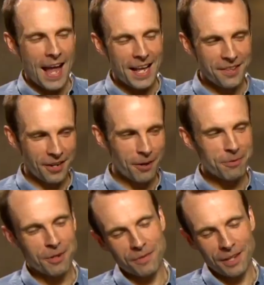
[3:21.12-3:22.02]
In
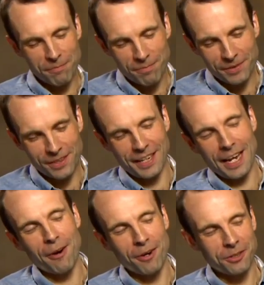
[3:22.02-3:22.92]
terms of the
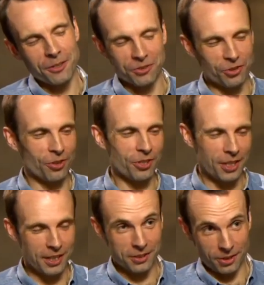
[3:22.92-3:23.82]
character's journey
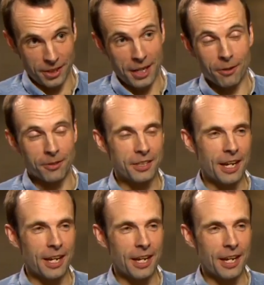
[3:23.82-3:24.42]
in this, or Kira's